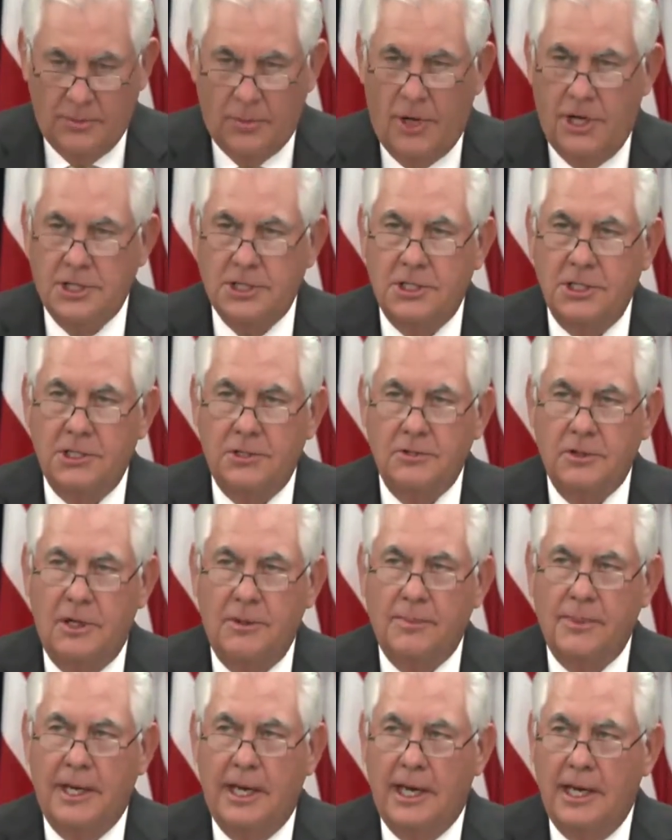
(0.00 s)
President
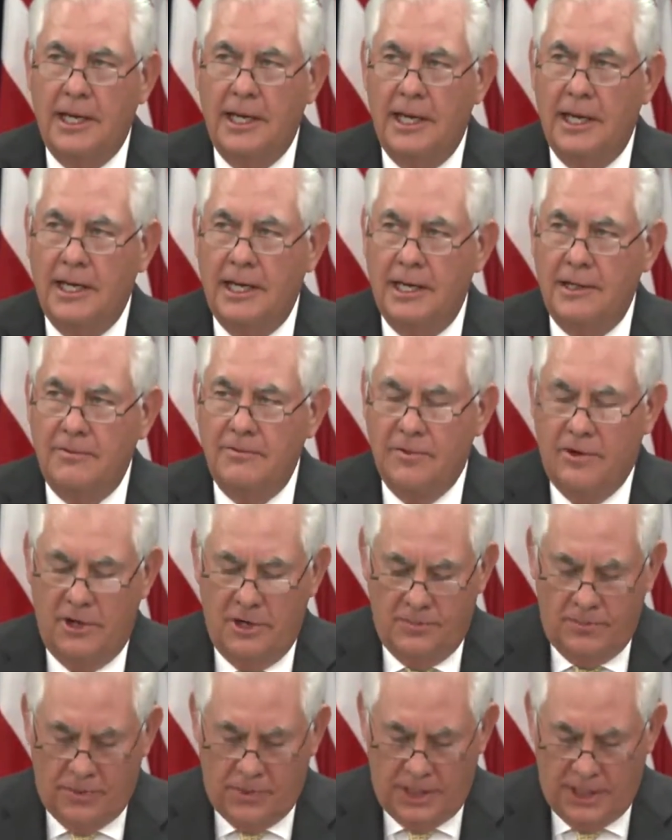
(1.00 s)
Trump and I had a
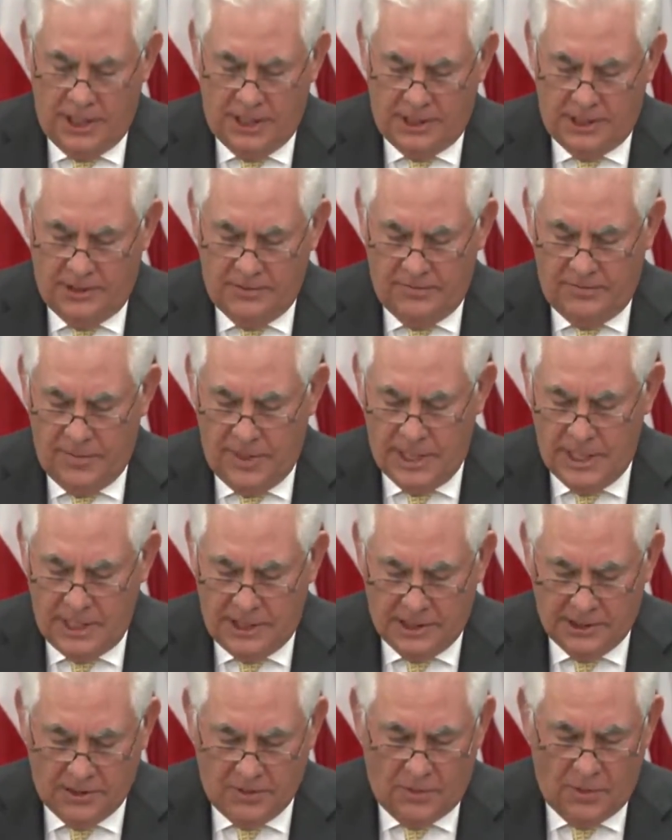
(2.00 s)
very productive
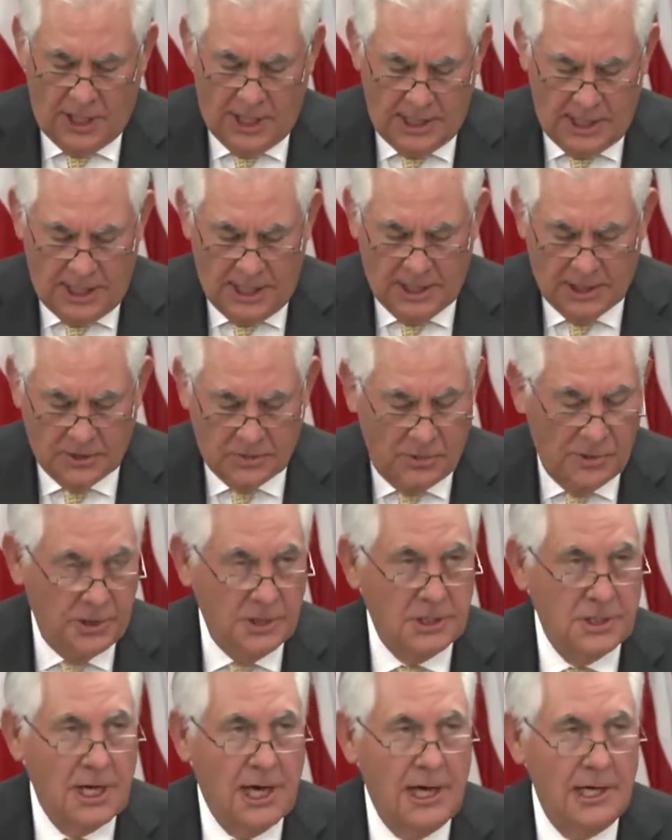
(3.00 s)
meeting at the White House with
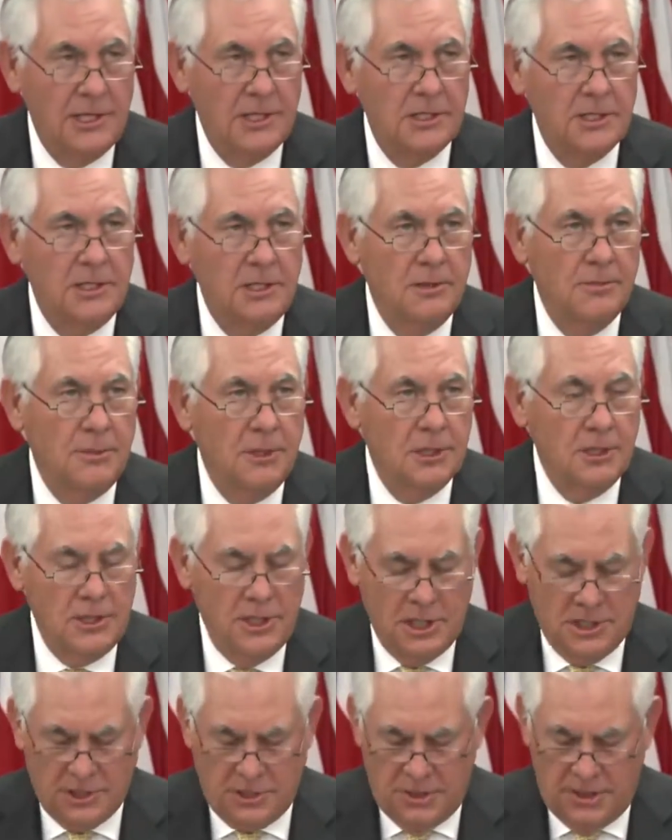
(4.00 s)
His Highness the Emir
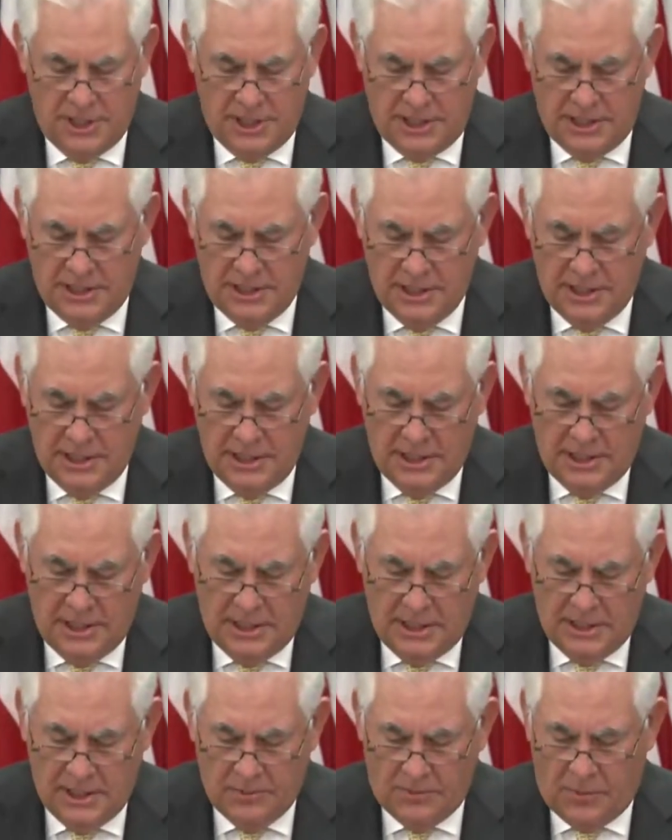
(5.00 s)
yesterday.
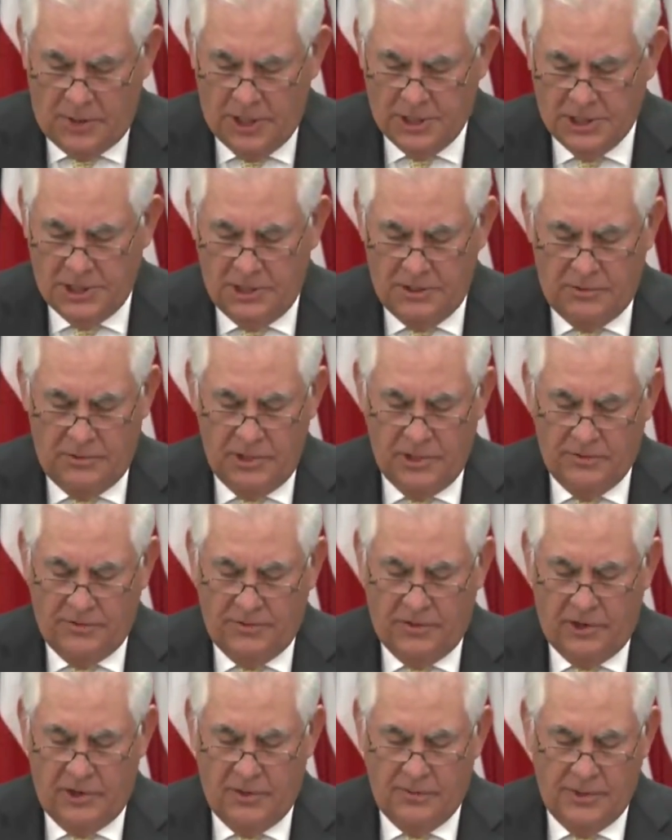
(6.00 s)
The President
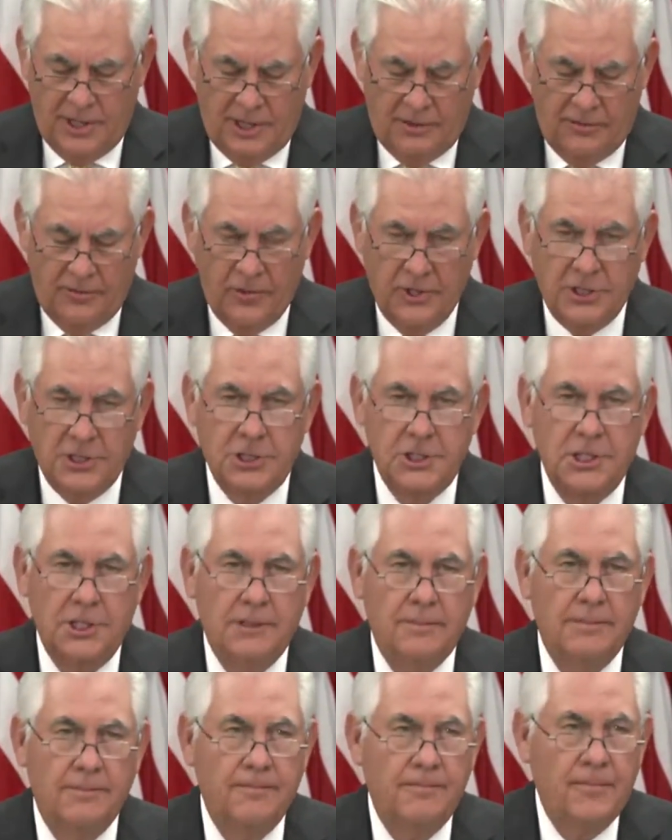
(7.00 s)
reaffirmed our
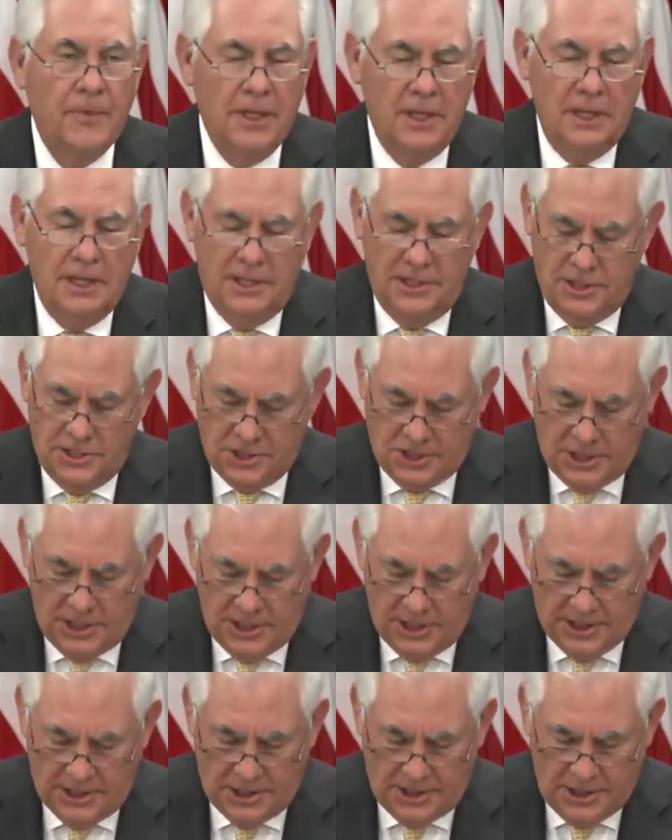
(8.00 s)
friendship and
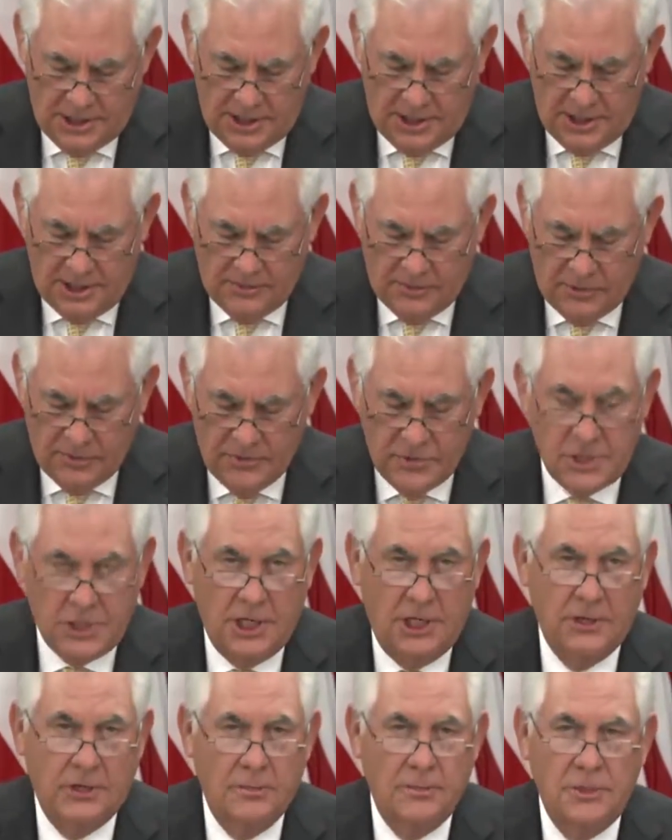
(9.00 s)
discussed a number of
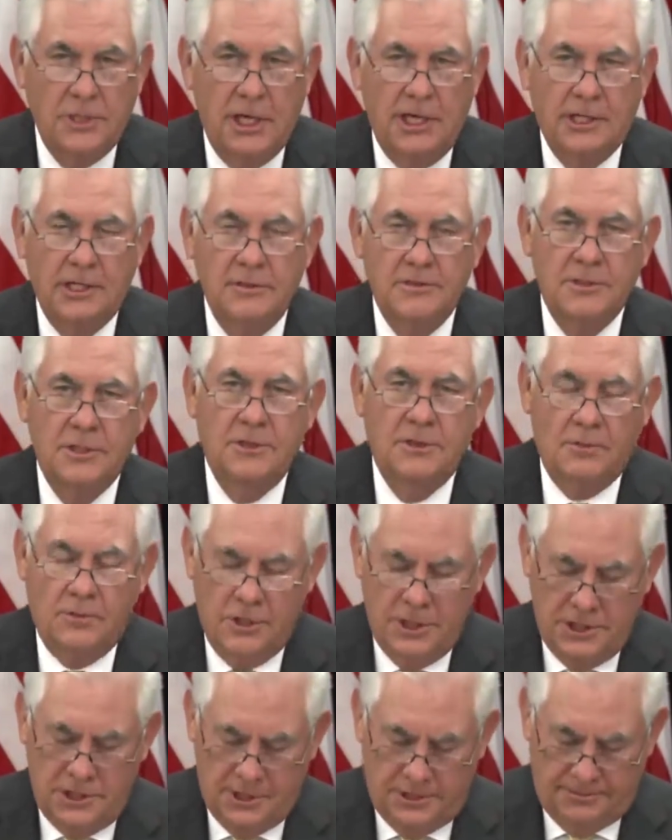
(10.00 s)
shared objectives in the
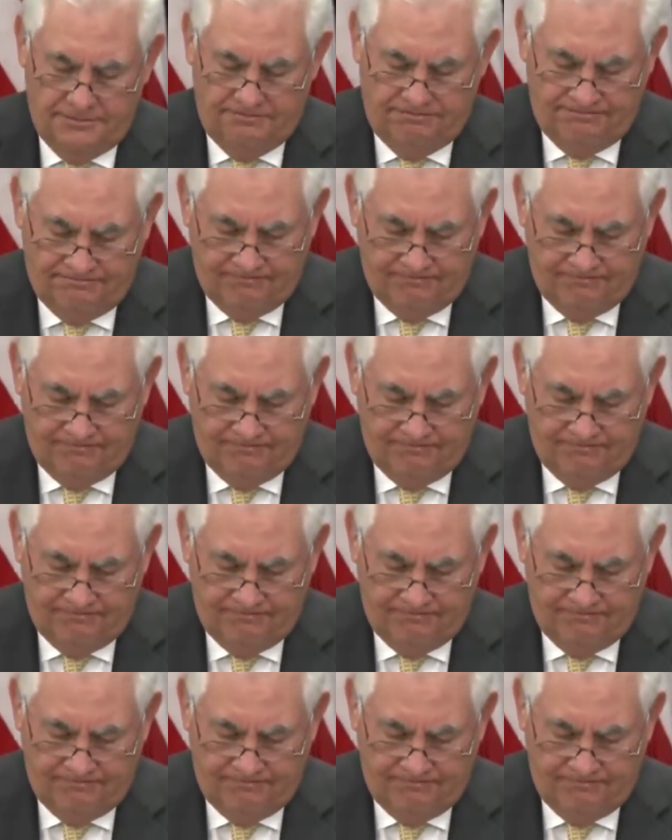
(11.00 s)
region.